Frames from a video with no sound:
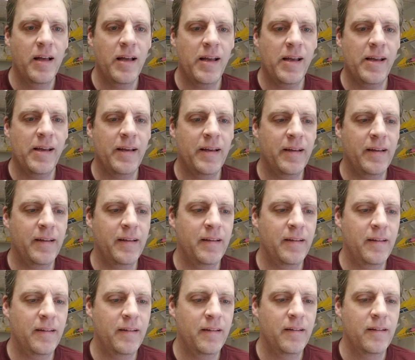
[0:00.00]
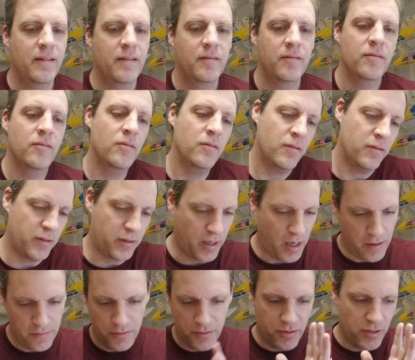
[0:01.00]
And the
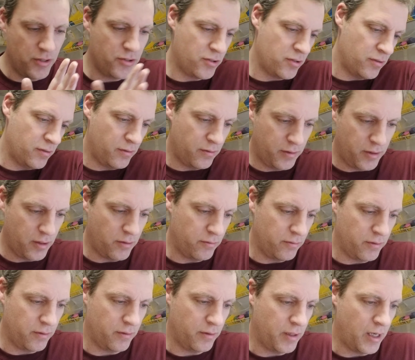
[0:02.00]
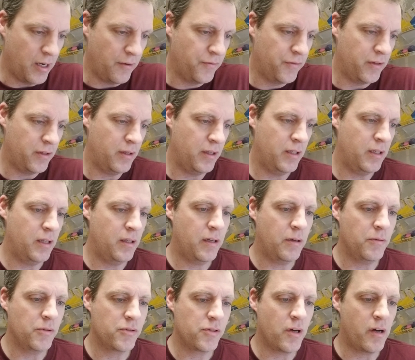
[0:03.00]
conversation, left. And then I
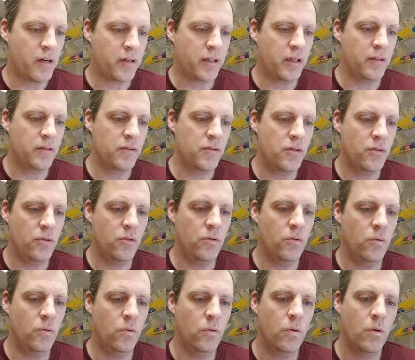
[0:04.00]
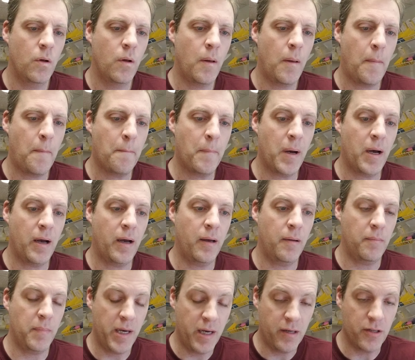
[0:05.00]
was talking to my
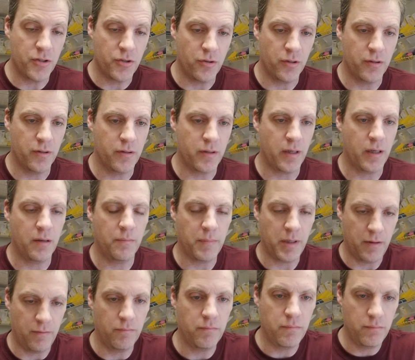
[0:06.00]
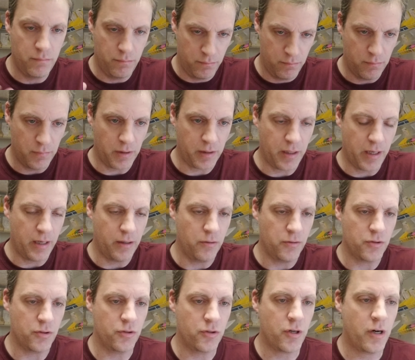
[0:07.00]
manager at the time, the guy who
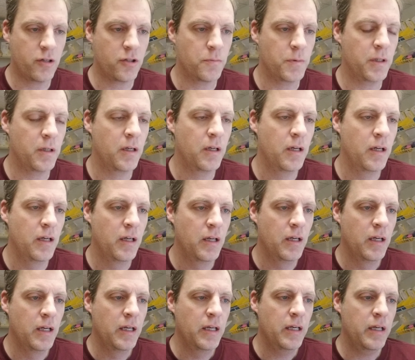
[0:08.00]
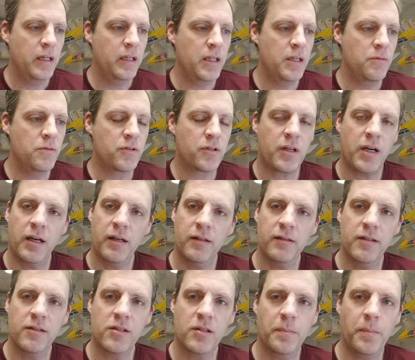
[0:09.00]
was in charge of me, and he was kind of
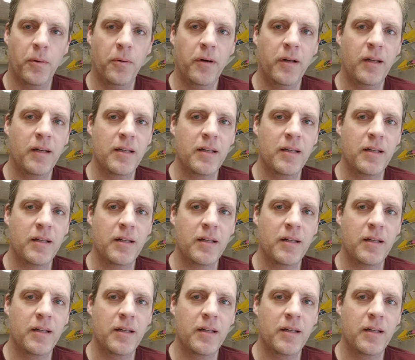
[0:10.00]
disappointed.